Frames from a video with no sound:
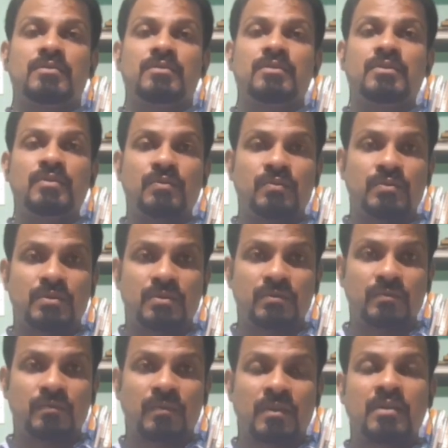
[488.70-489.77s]
huge,
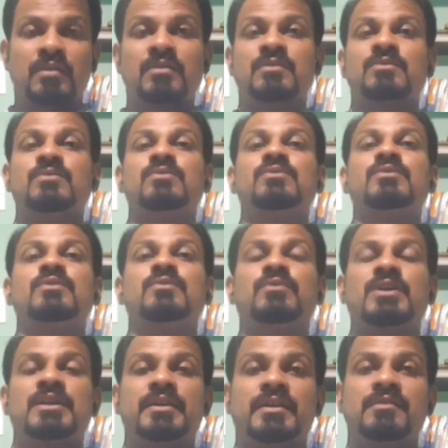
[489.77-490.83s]
no? So to
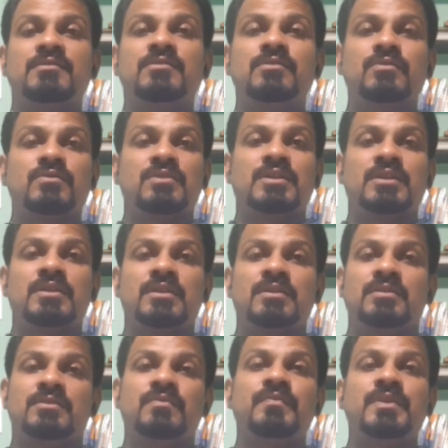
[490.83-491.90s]
condense those
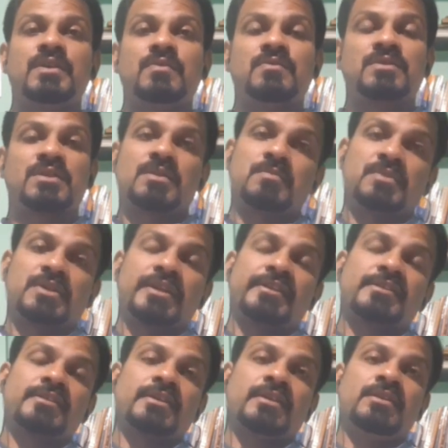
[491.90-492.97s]
data, we use some
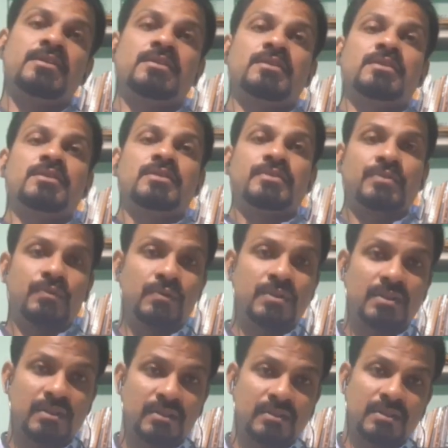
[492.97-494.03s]
statistical
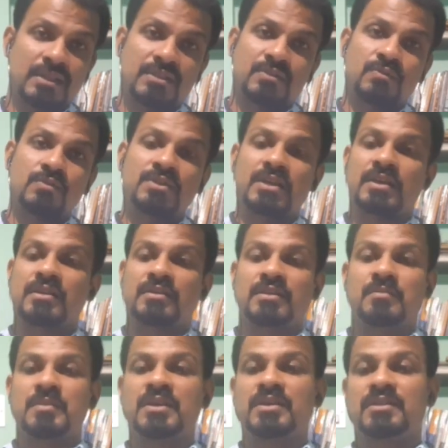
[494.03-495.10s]
tools. Such tools are
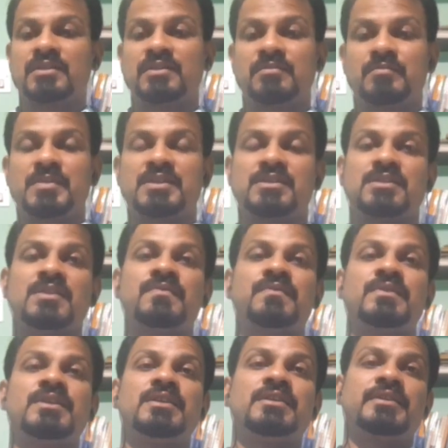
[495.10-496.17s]
nothing but measures of
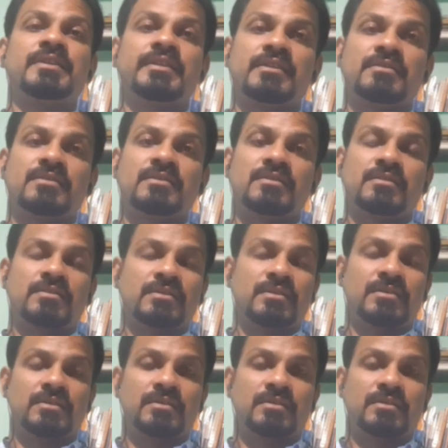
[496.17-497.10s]
tendency,